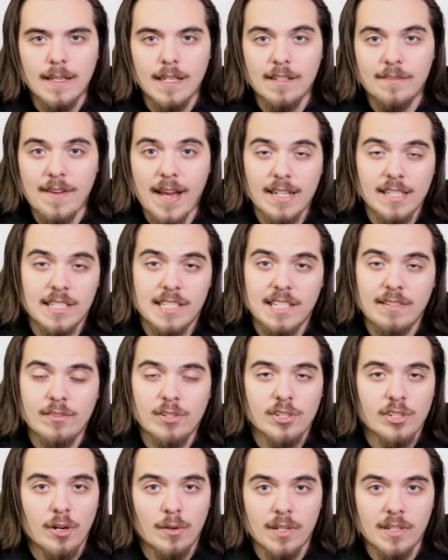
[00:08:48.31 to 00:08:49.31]
In fact, it's
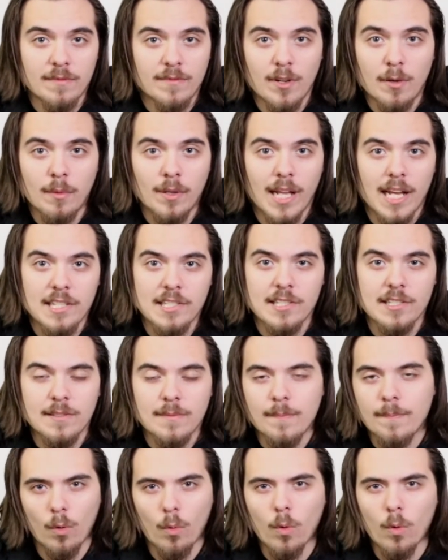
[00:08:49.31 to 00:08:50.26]
even shown in film classes.